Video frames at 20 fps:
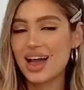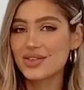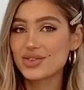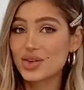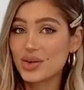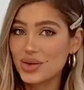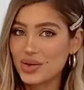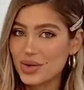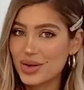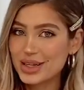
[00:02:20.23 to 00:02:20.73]
I've
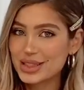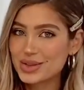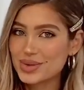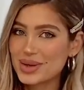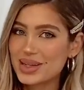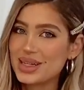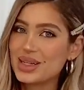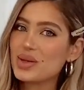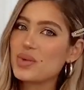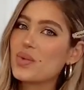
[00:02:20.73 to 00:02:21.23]
always
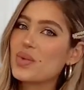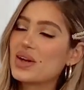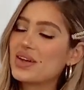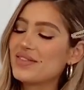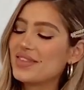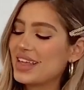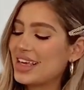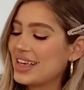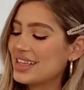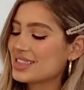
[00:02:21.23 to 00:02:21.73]
wanted one of
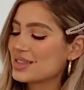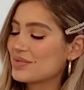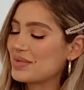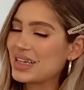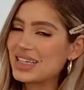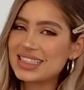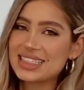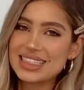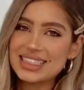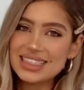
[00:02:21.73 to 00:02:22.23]
these
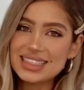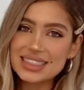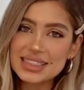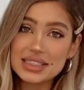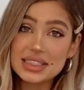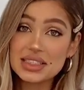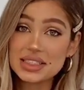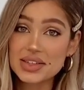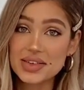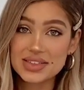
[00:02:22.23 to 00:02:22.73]
mixers
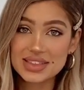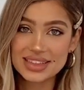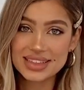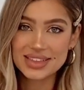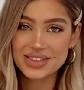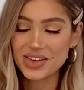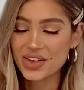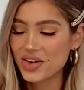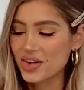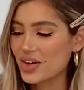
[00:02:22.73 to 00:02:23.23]
since I was a
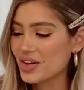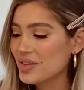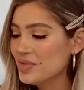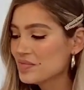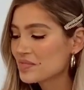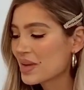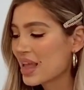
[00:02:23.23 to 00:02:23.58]
little girl.